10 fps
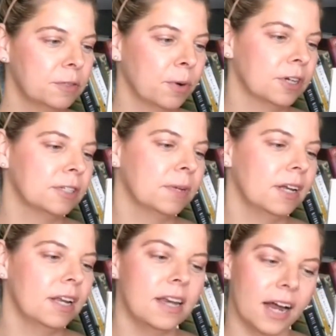
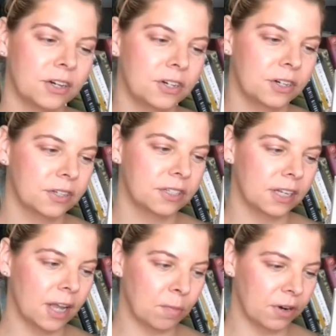sportsman and national
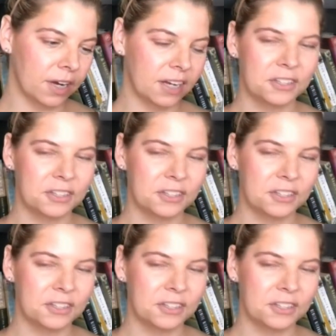celebrity.